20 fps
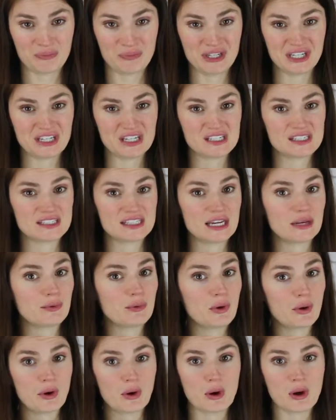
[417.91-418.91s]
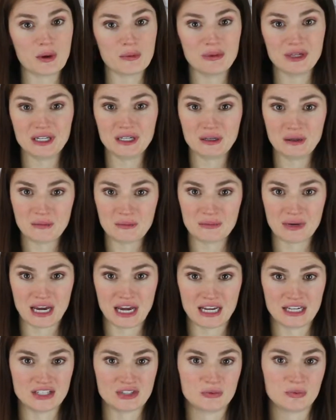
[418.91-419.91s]
because they will all be
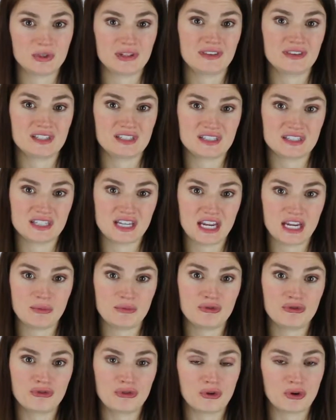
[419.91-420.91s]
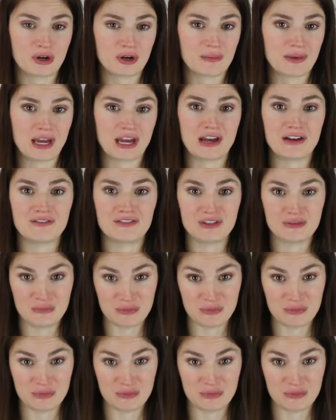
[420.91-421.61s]
combined with the same form of the